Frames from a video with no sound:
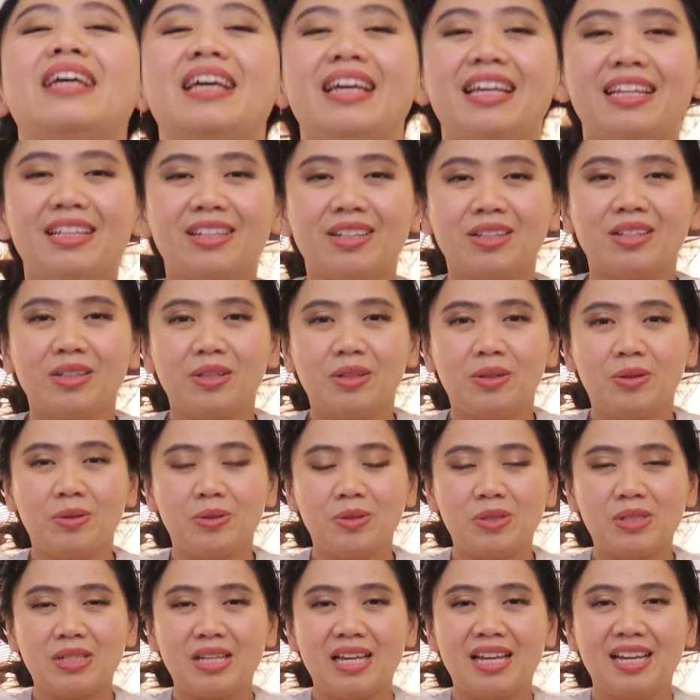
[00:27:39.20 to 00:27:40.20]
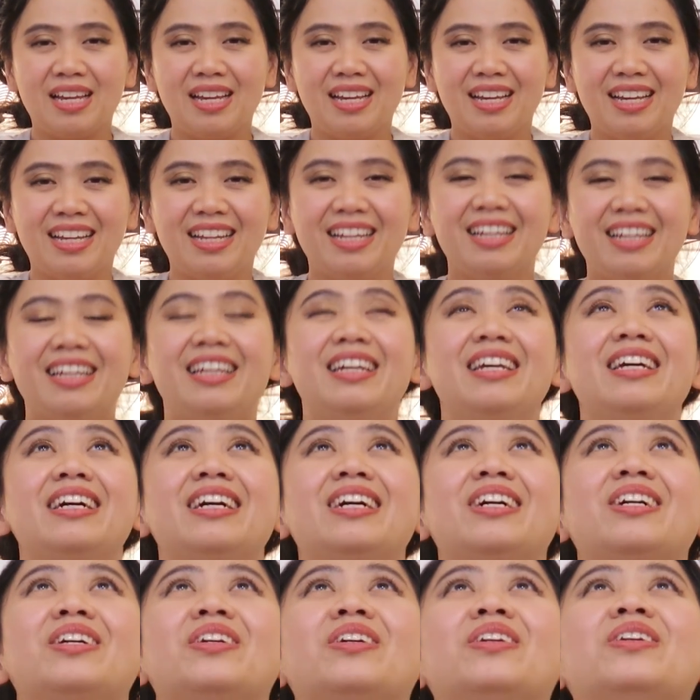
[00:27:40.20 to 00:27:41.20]
and close.
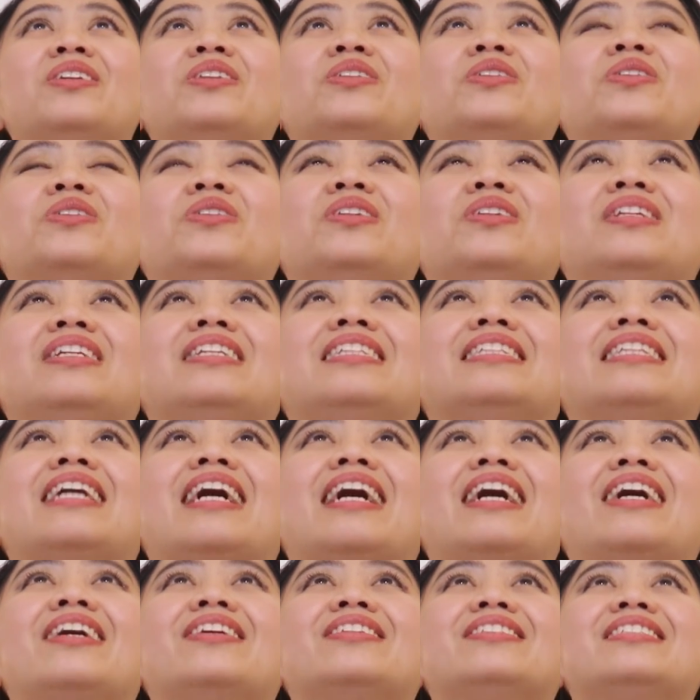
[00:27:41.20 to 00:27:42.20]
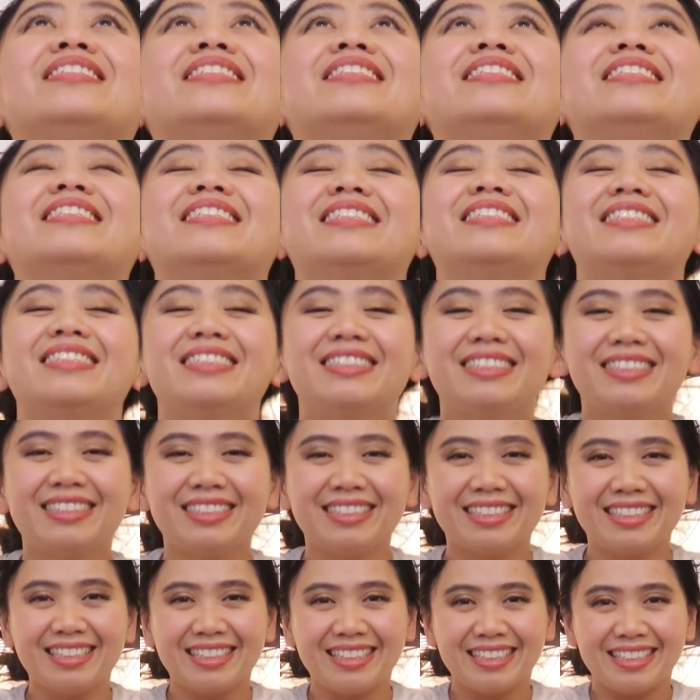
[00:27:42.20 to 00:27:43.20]
Cooling down.
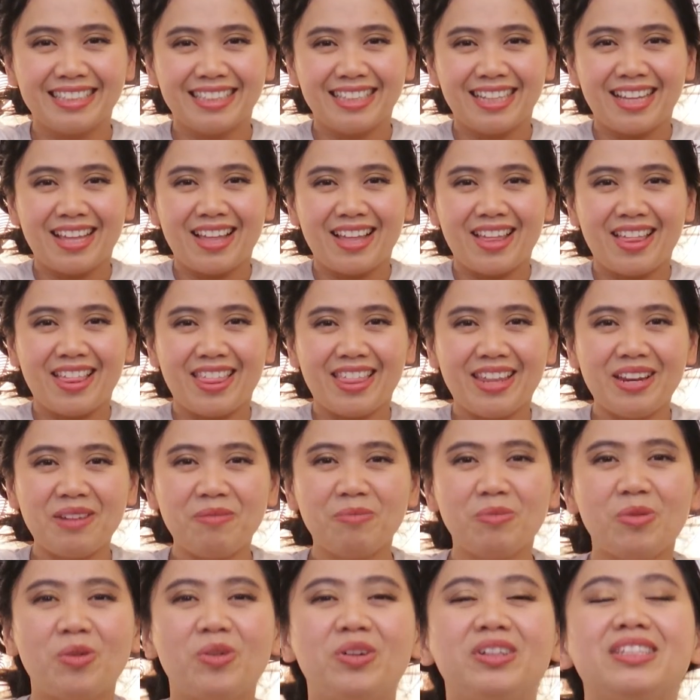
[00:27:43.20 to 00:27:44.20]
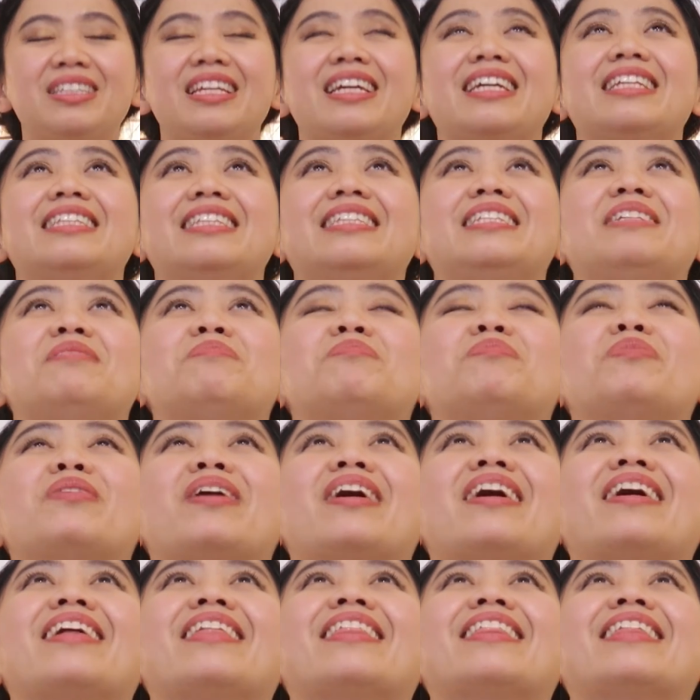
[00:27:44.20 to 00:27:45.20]
3 more. Take a deep
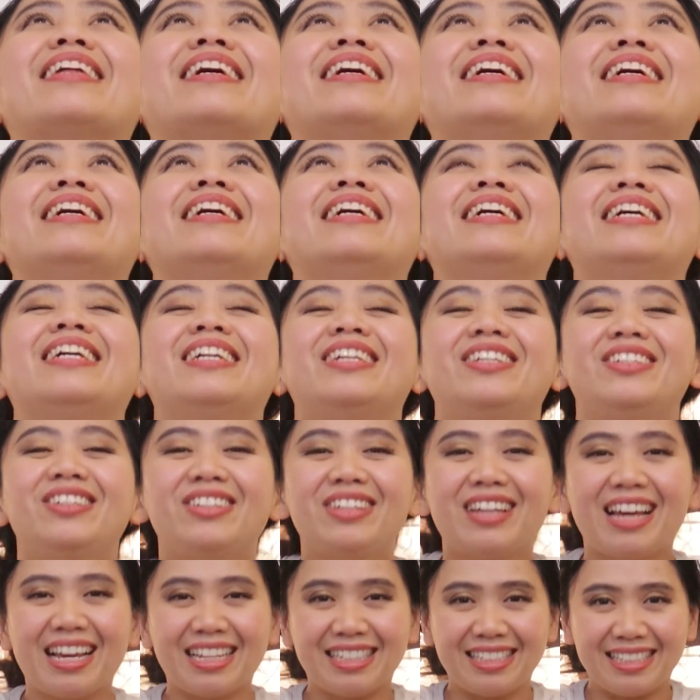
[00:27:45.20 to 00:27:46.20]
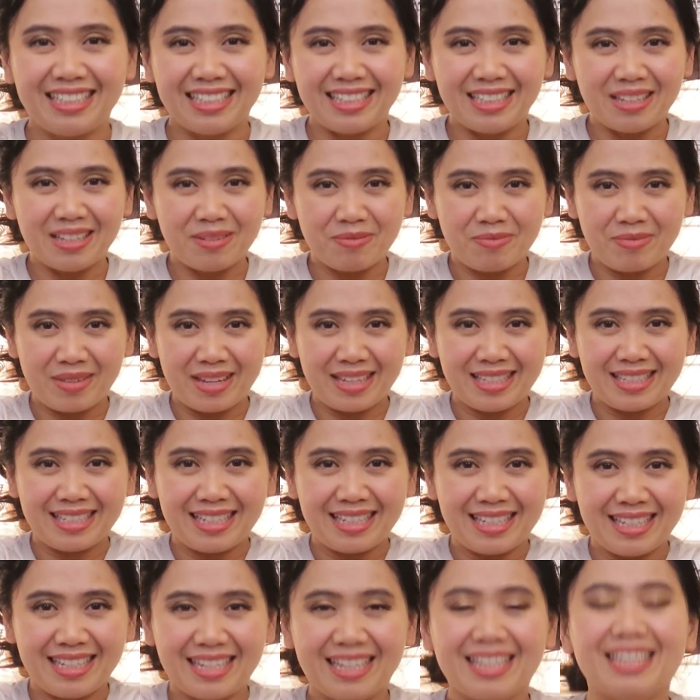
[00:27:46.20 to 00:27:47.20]
breath. You guys did
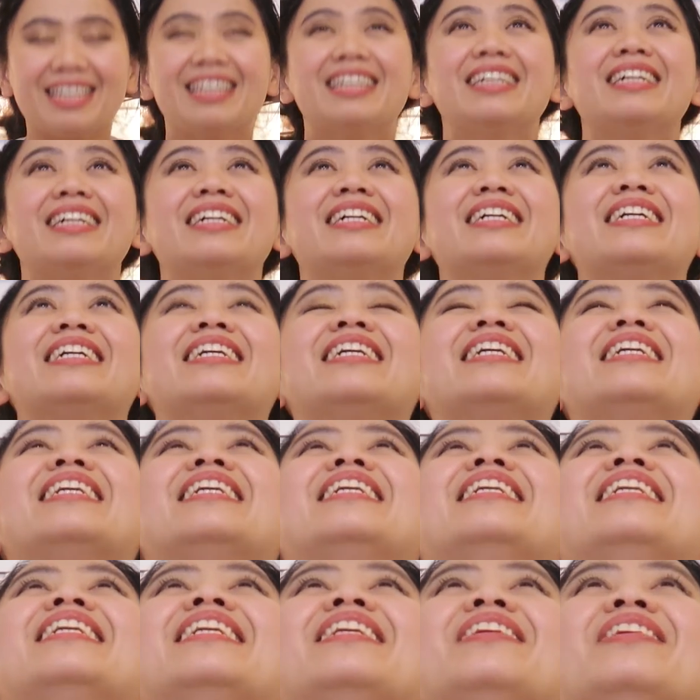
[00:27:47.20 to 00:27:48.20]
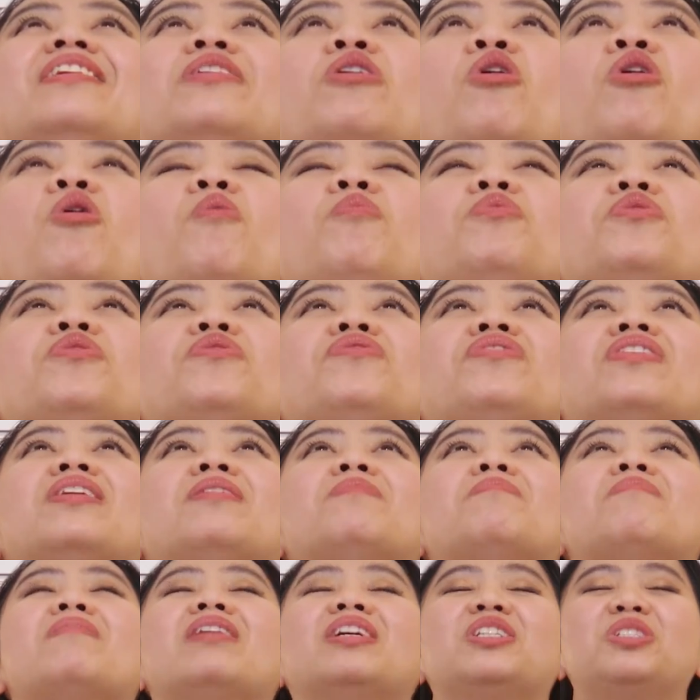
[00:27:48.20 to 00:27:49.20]
amazing. Hope you feel
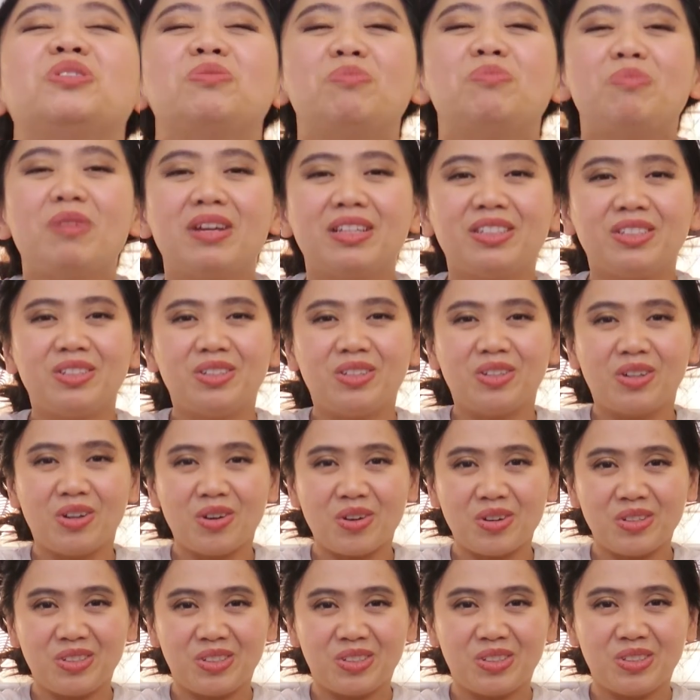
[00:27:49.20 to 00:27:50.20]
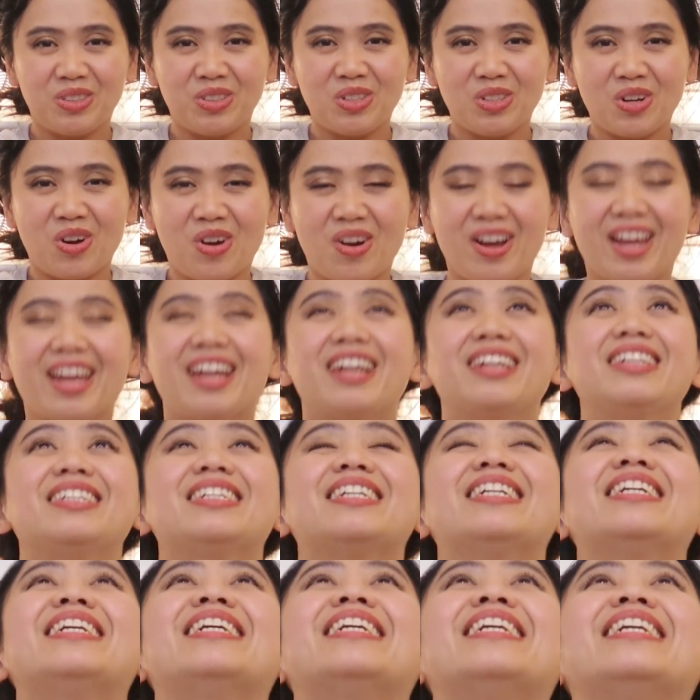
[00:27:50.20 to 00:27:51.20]
much better on your jaw
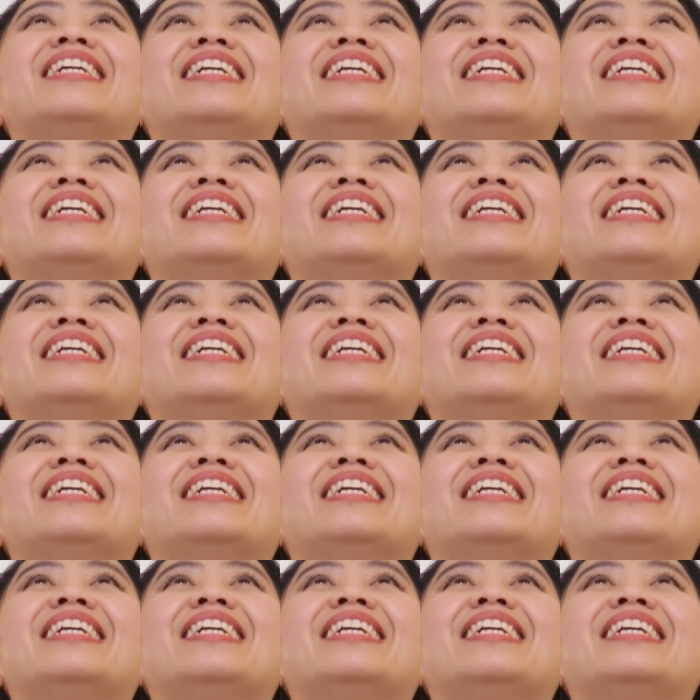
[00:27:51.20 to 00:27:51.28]
area